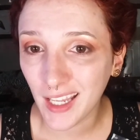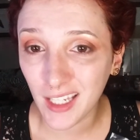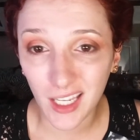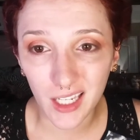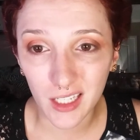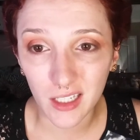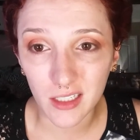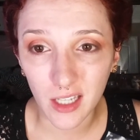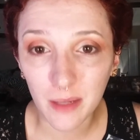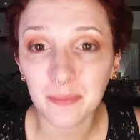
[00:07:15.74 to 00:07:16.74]

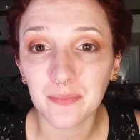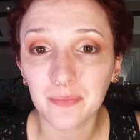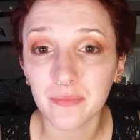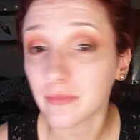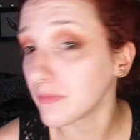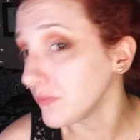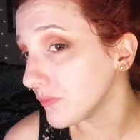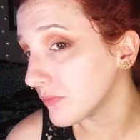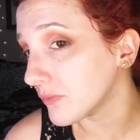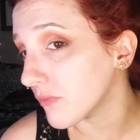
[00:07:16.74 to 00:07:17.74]
And yeah.
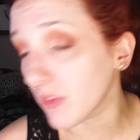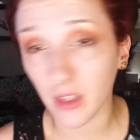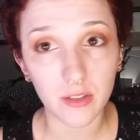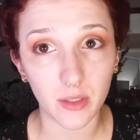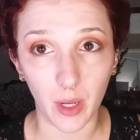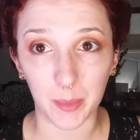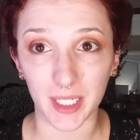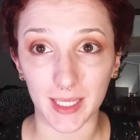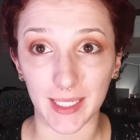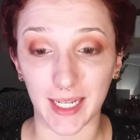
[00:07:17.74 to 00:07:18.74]
So now I'm
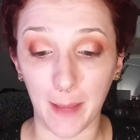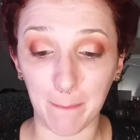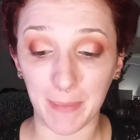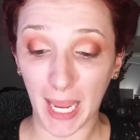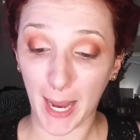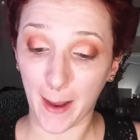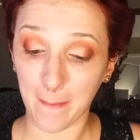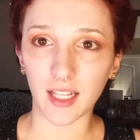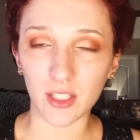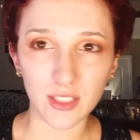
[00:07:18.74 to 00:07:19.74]
gonna clean it up.
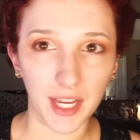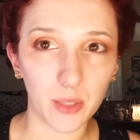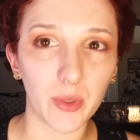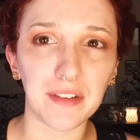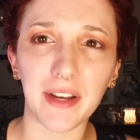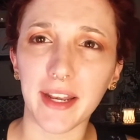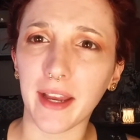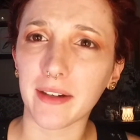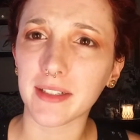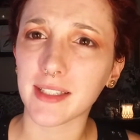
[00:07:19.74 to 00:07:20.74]
It looks kind of weird right
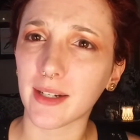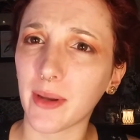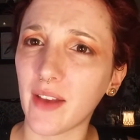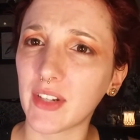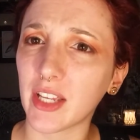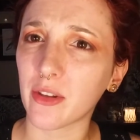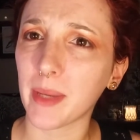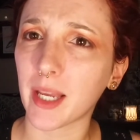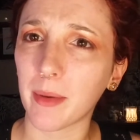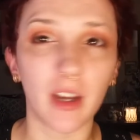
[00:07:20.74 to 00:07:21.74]
now because I don't have any other
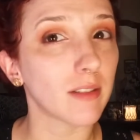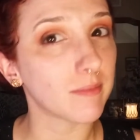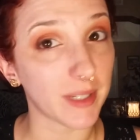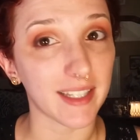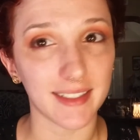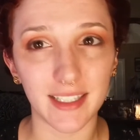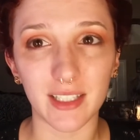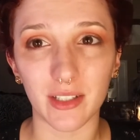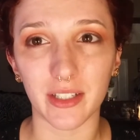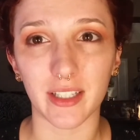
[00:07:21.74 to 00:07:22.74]
makeup on, but
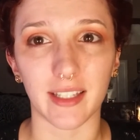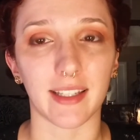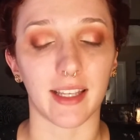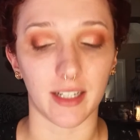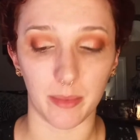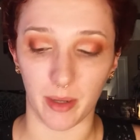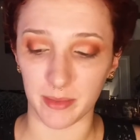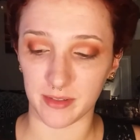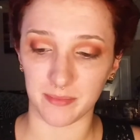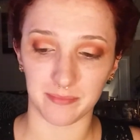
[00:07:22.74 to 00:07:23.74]
it'll look good in the end, I promise.